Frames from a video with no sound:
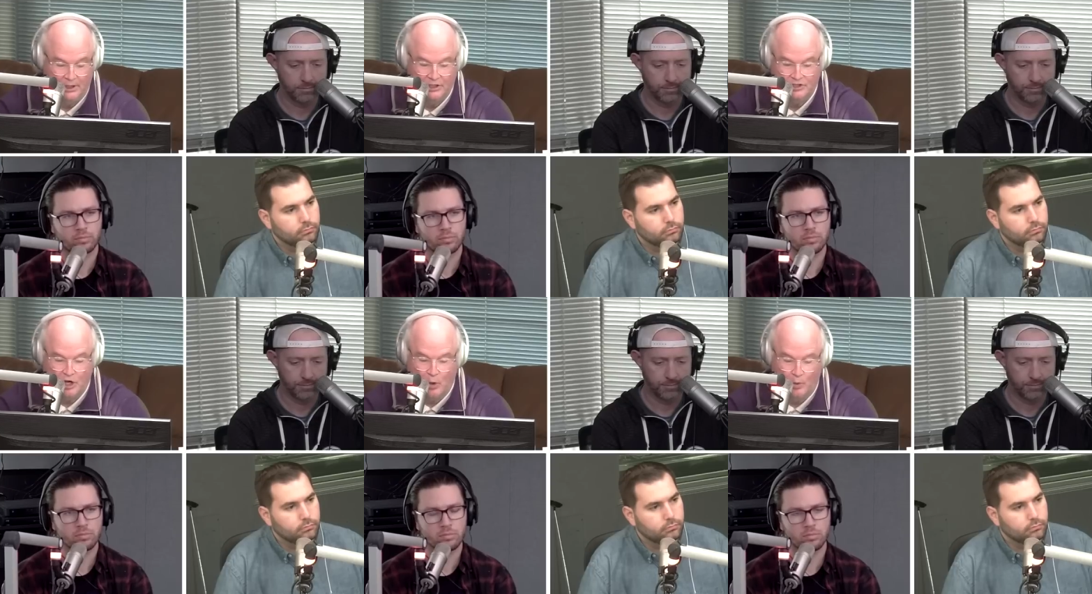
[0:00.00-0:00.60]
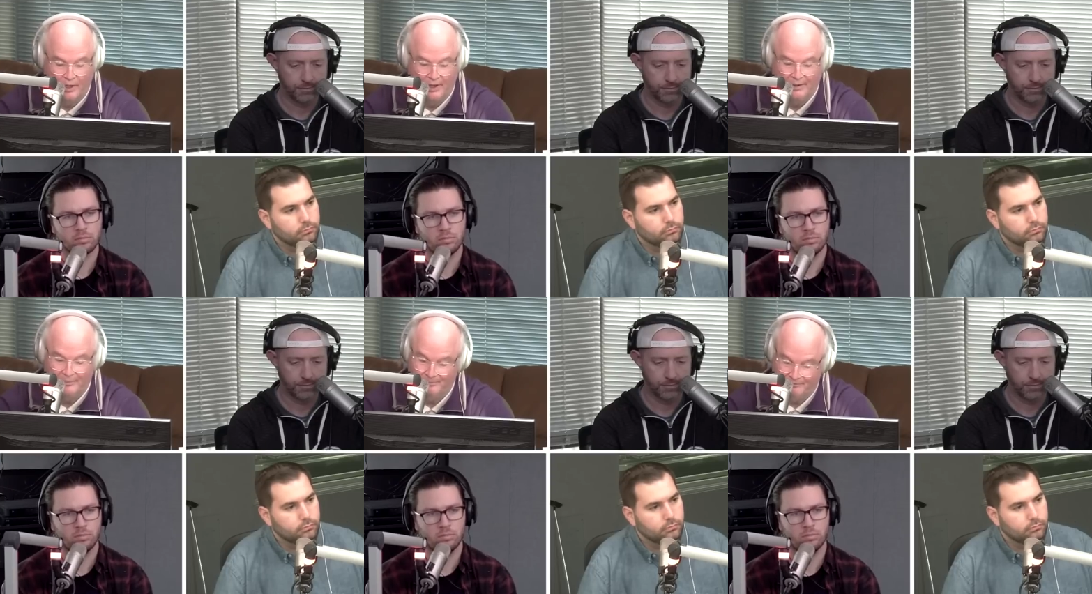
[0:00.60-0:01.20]
Speaker 1: So
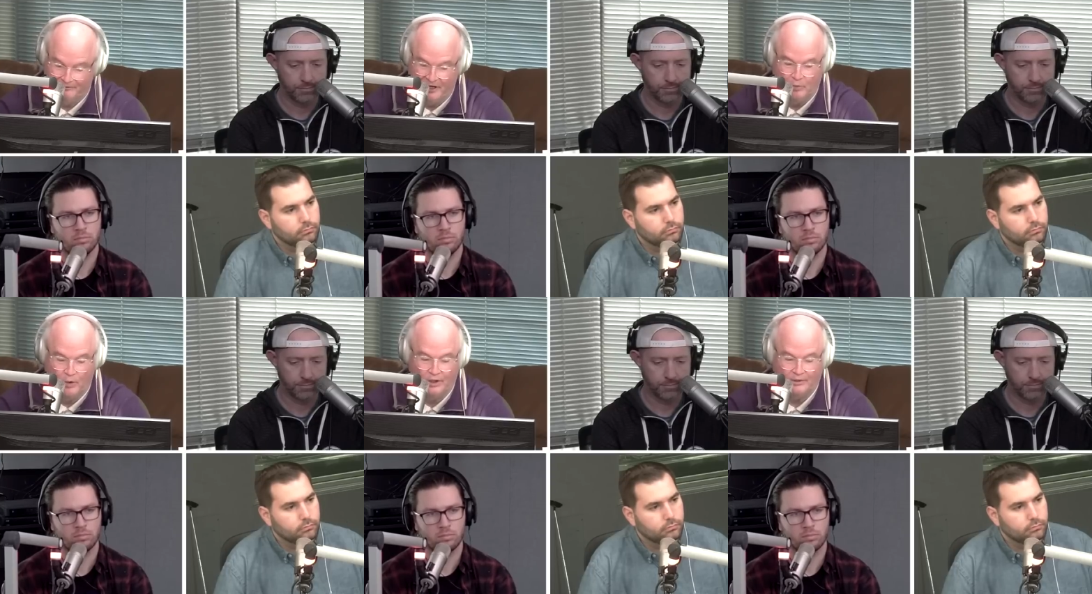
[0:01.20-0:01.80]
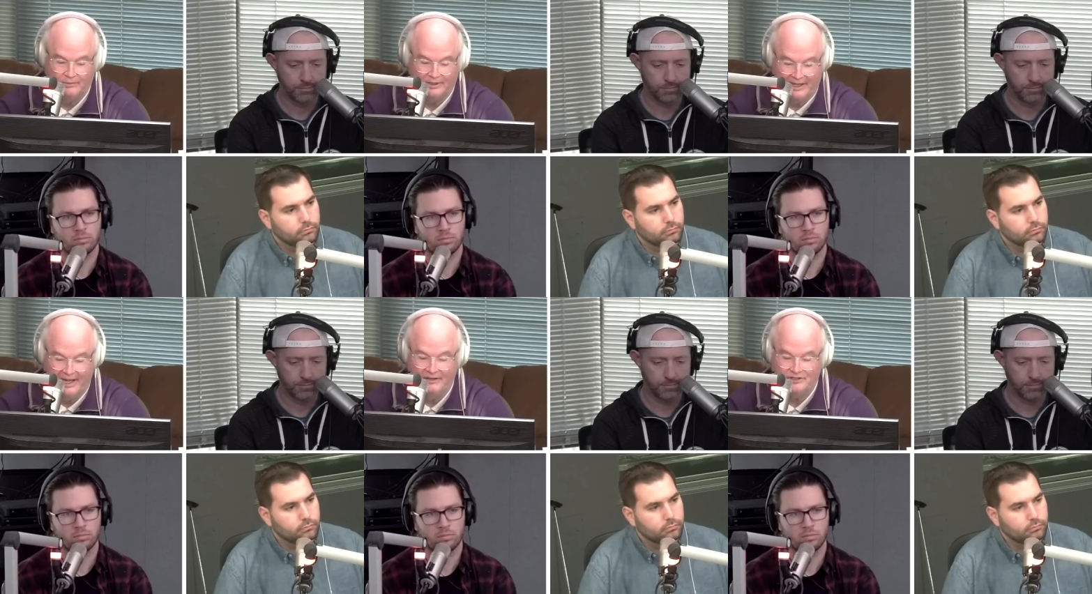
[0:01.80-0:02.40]
Fred Warner
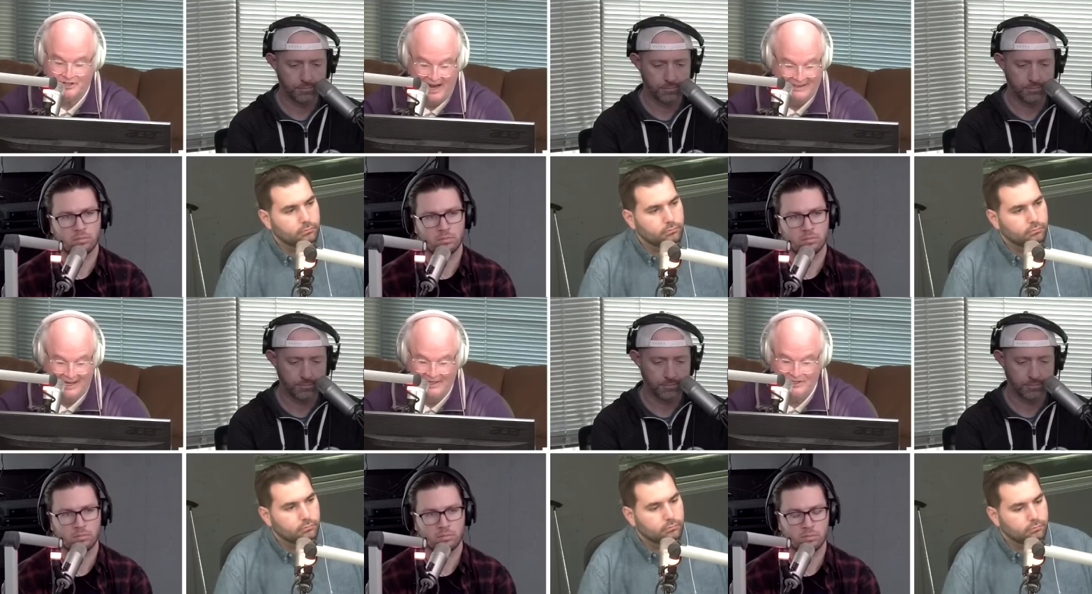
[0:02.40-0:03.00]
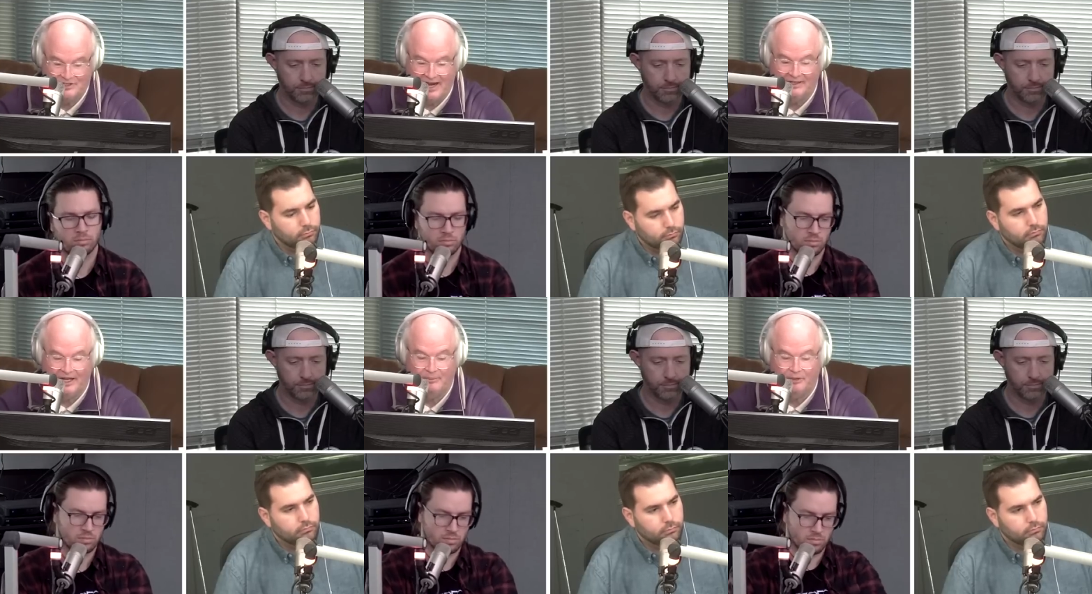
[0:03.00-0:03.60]
again, sideline to
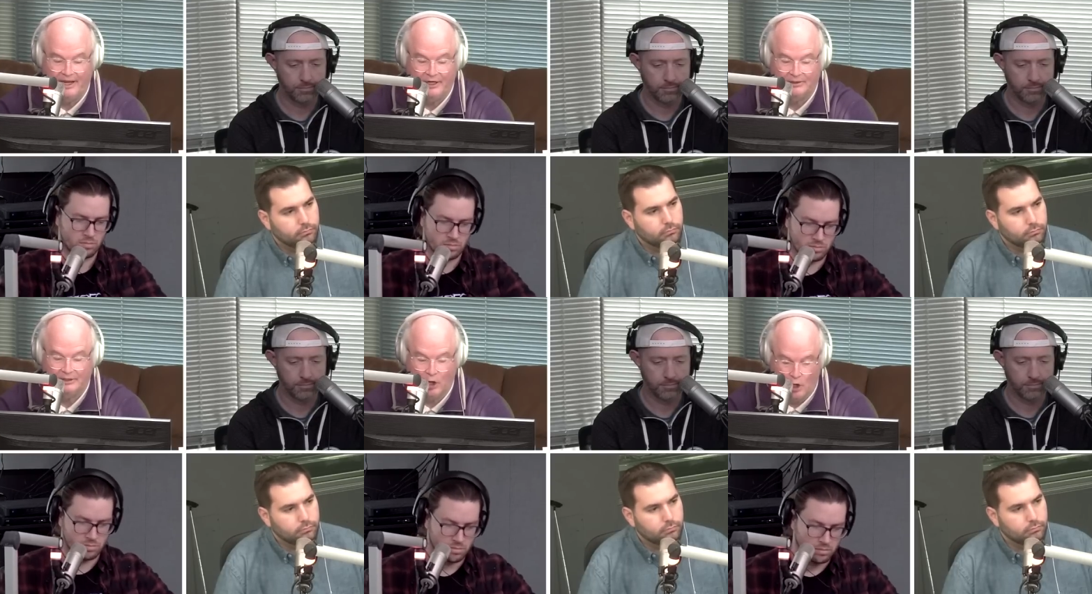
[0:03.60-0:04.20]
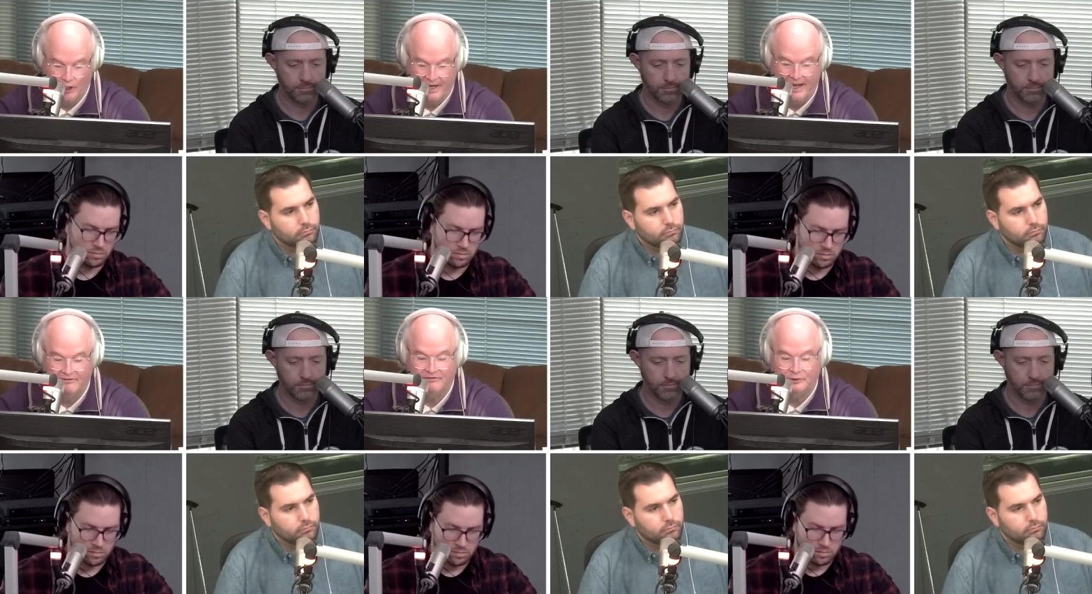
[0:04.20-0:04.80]
sideline player, hard guy
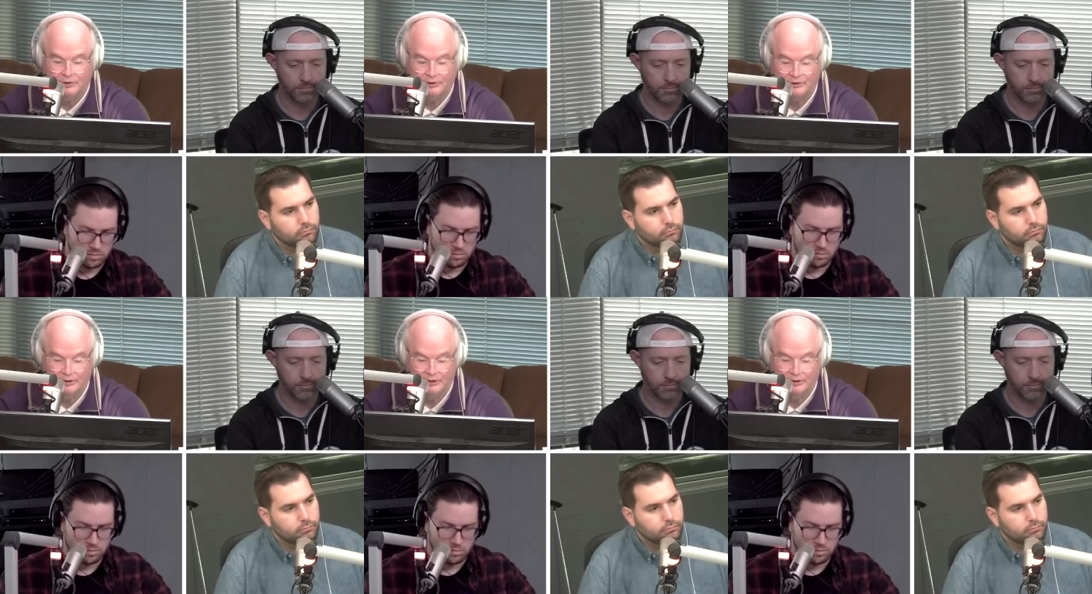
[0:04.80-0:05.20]
to fool,